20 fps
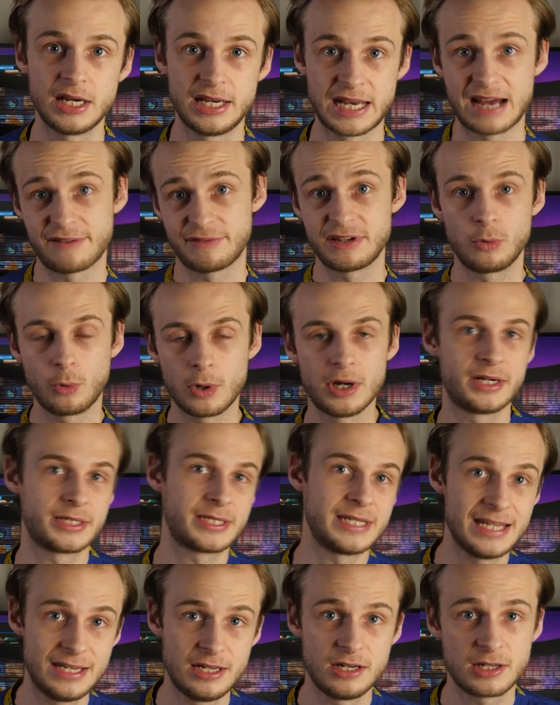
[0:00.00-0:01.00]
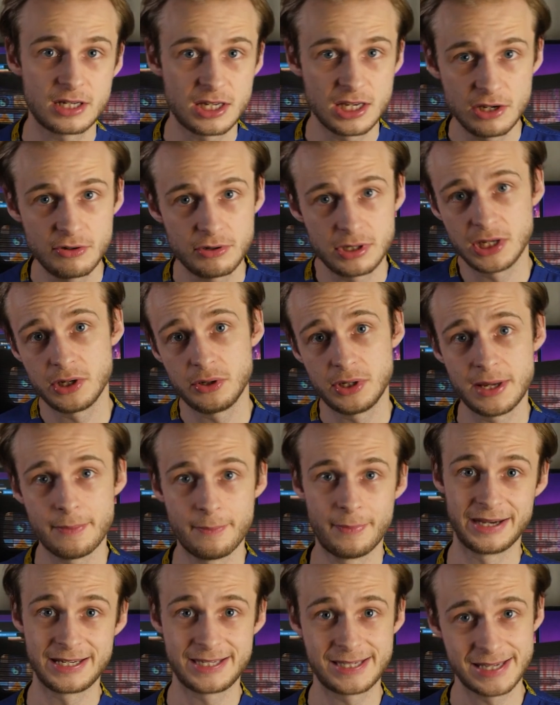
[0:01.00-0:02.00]
And having worked in an acute unit
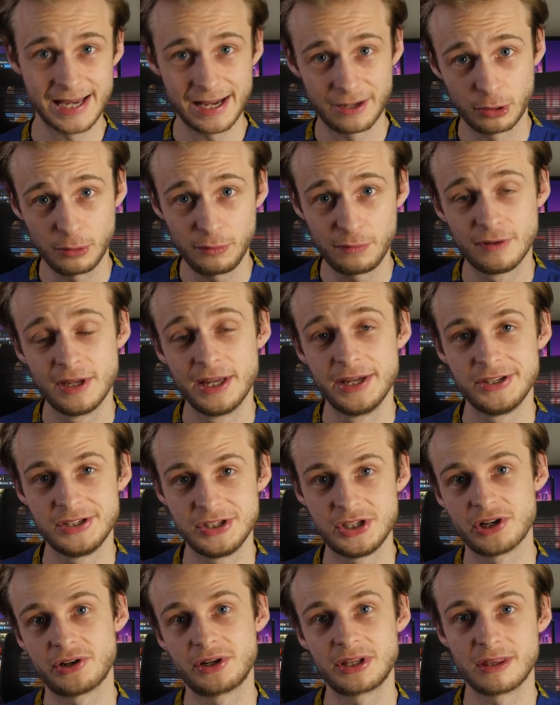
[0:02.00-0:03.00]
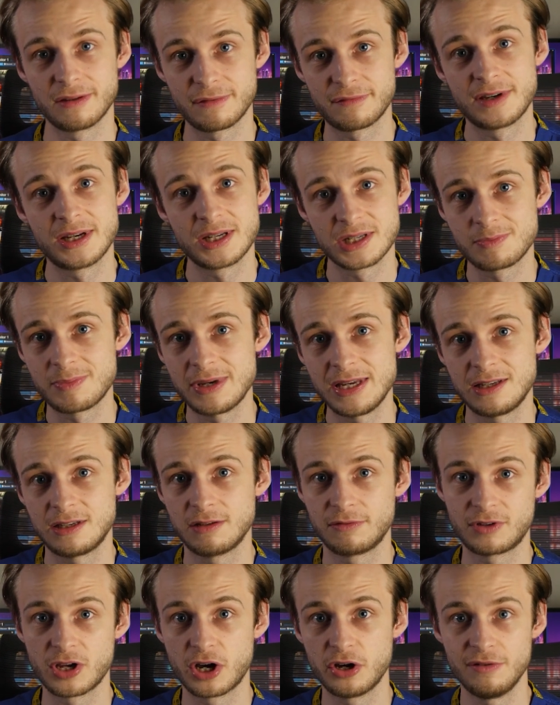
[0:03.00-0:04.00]
myself during the first peak
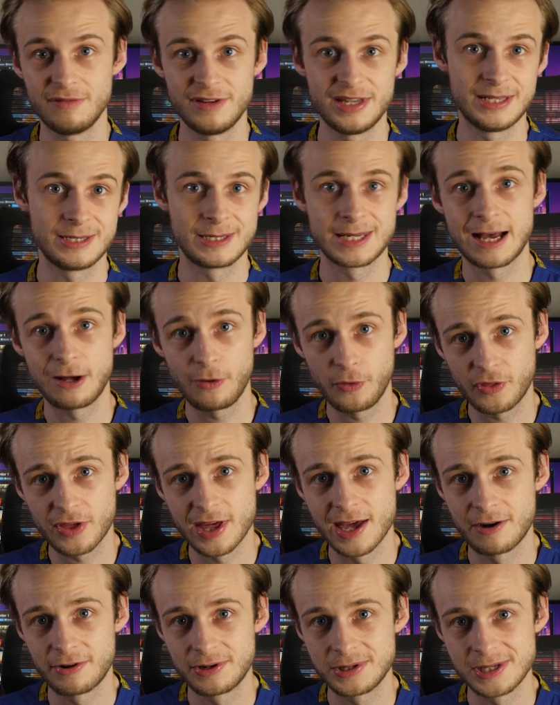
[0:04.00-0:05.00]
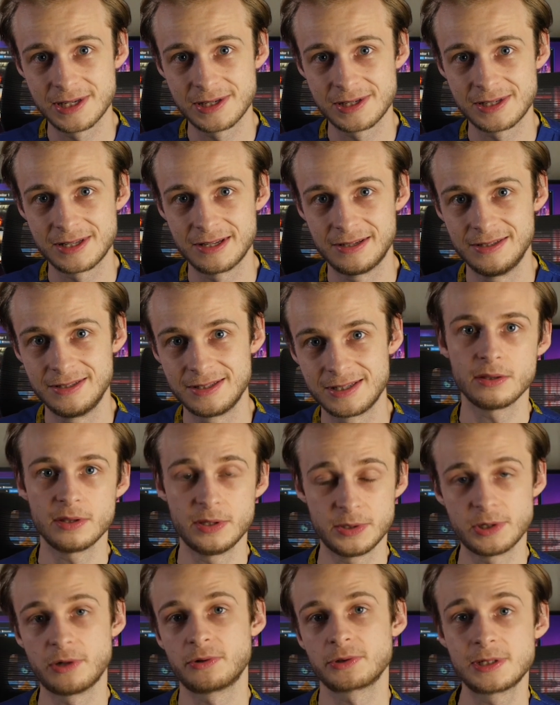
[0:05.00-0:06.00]
of COVID as a healthcare assistant,
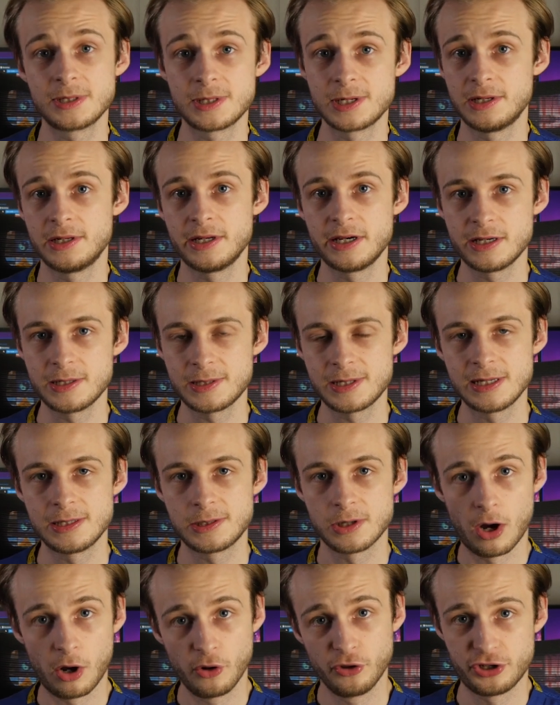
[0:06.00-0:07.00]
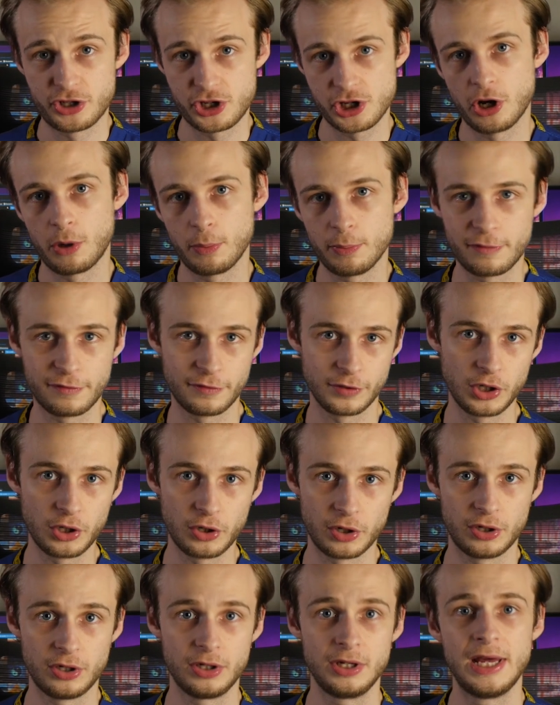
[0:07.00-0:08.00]
the doctors and nurses on shop
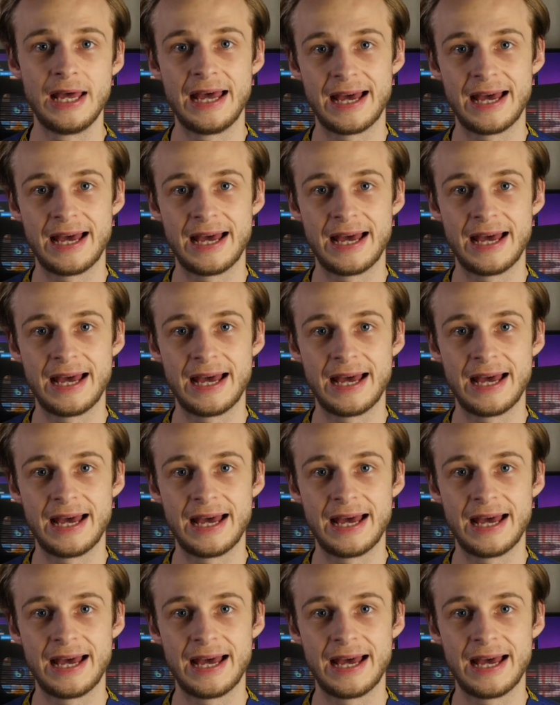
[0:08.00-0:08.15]
floor,